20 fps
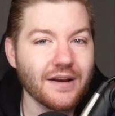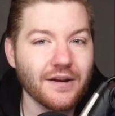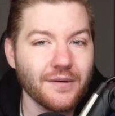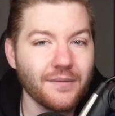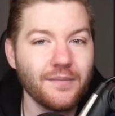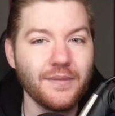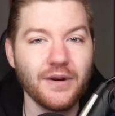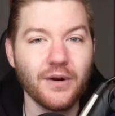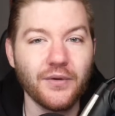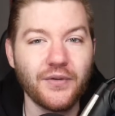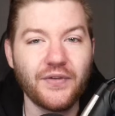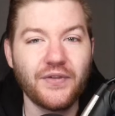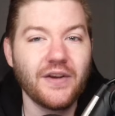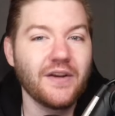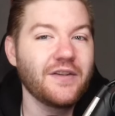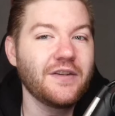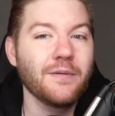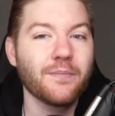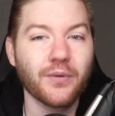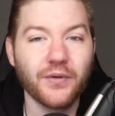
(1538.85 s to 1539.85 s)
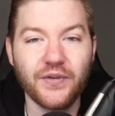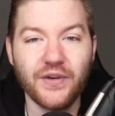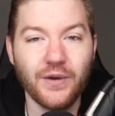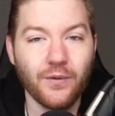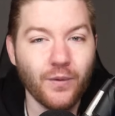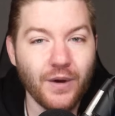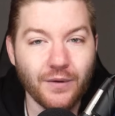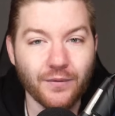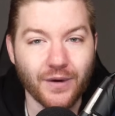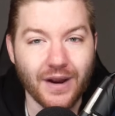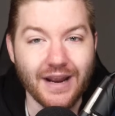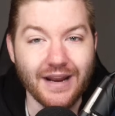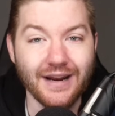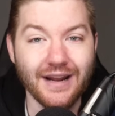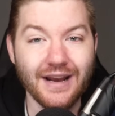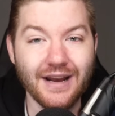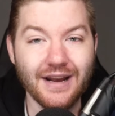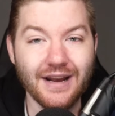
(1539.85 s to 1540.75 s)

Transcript: a, you know, 60% win rate.